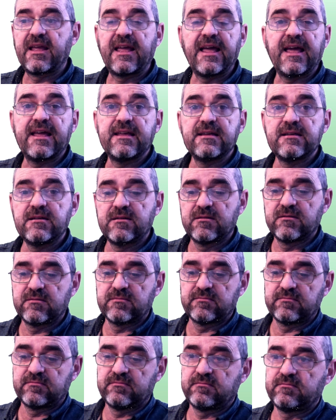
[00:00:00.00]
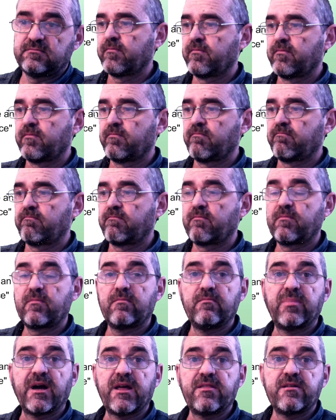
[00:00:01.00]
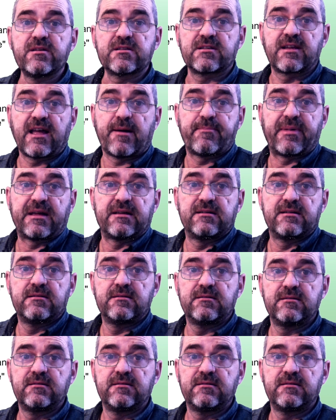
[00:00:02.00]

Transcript: k by this kappa